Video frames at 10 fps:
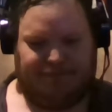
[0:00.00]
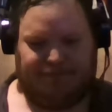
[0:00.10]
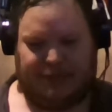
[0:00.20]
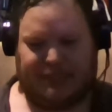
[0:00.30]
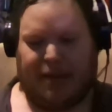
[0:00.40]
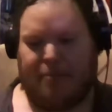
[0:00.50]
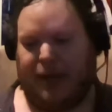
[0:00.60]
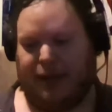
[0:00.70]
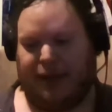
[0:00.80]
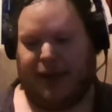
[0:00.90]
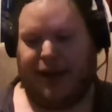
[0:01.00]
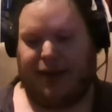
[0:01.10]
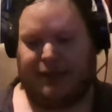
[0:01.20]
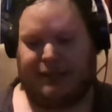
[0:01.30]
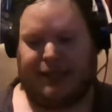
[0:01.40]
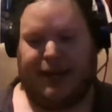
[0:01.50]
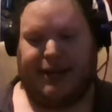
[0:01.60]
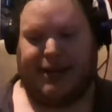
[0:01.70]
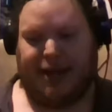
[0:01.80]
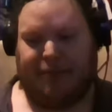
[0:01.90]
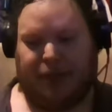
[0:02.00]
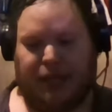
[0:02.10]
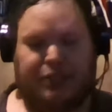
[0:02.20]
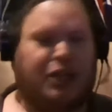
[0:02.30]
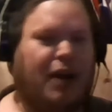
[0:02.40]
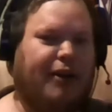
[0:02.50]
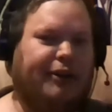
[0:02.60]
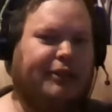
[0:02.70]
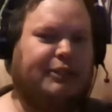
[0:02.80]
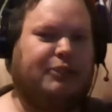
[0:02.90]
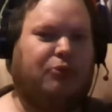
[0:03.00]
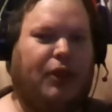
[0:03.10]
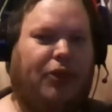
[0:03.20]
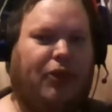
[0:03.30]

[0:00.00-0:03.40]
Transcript: sent me a letter saying I'm being charged with